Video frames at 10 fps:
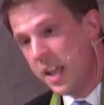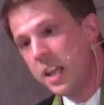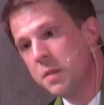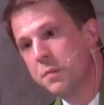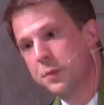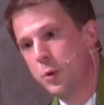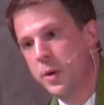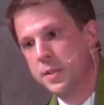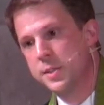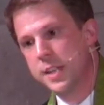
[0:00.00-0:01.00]

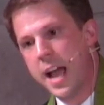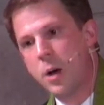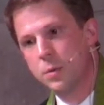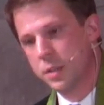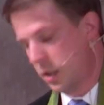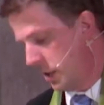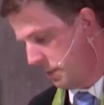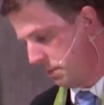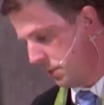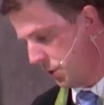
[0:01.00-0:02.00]
influence
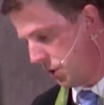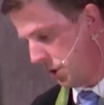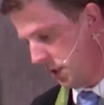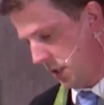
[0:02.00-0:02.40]
outcomes.